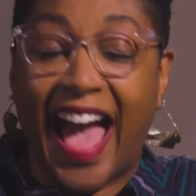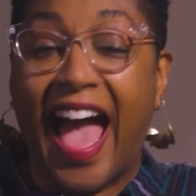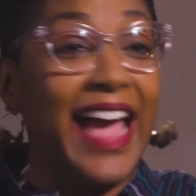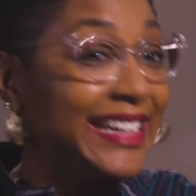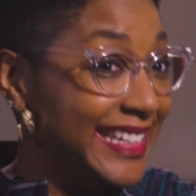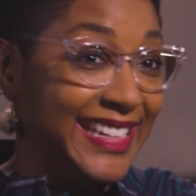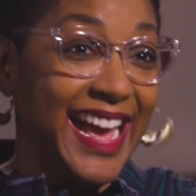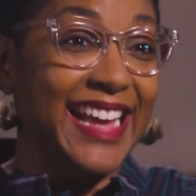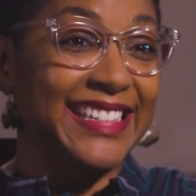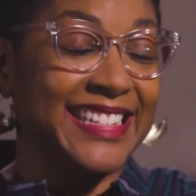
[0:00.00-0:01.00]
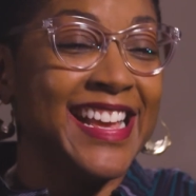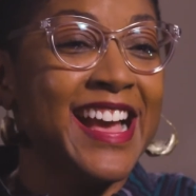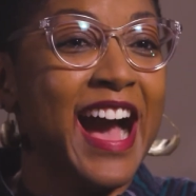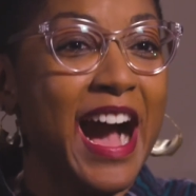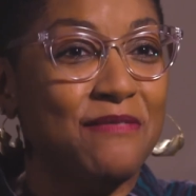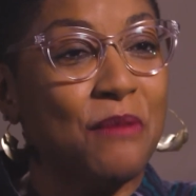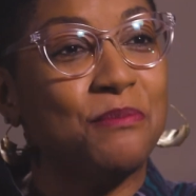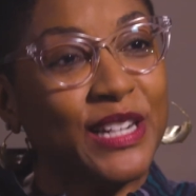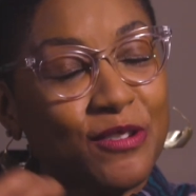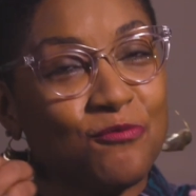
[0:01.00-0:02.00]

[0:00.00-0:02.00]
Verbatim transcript: I did not. Um, but it